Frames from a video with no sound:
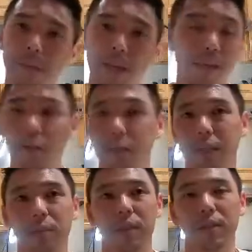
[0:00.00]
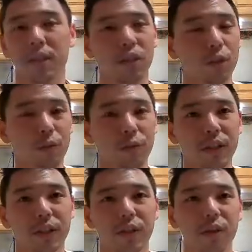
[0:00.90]
I love those recipes because they're super
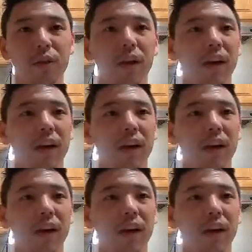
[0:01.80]
fun to do